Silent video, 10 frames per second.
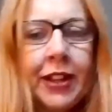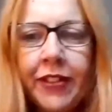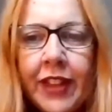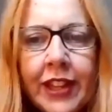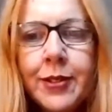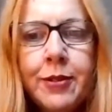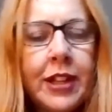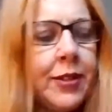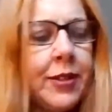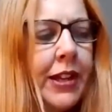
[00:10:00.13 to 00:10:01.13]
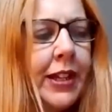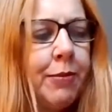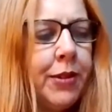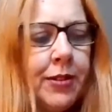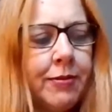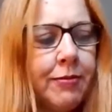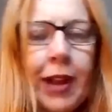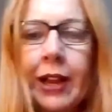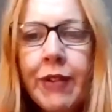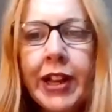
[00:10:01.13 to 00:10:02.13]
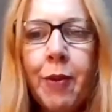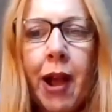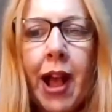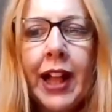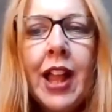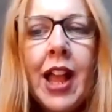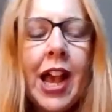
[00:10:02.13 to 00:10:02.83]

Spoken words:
And this wedding went really well,